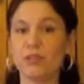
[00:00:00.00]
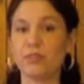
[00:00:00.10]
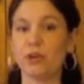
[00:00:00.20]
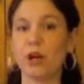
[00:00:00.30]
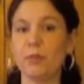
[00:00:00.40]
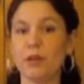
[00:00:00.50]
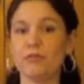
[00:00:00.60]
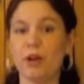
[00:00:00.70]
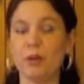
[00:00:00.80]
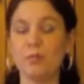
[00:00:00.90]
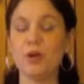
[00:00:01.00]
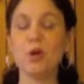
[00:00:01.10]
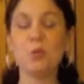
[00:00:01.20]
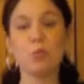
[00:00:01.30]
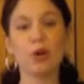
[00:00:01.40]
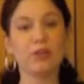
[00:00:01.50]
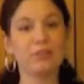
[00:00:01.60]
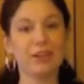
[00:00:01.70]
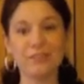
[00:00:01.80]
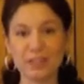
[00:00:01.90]
if they're coming from more of a
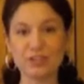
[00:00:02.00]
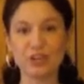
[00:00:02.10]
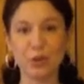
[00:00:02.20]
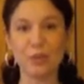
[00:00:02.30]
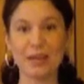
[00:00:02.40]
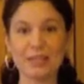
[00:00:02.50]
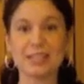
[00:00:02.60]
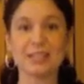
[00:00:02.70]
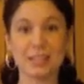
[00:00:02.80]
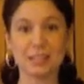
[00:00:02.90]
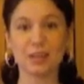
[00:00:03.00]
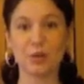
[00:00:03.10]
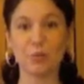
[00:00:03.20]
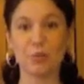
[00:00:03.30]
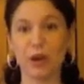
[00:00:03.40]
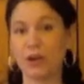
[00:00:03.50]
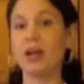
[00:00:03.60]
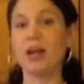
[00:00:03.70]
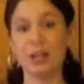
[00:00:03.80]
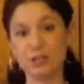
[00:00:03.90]
conventional medicine system where
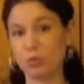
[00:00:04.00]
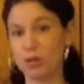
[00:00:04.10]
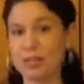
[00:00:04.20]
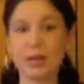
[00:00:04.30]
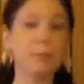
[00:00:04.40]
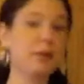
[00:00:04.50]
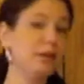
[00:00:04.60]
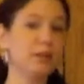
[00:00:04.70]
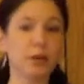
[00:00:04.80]
I just want to take a pill,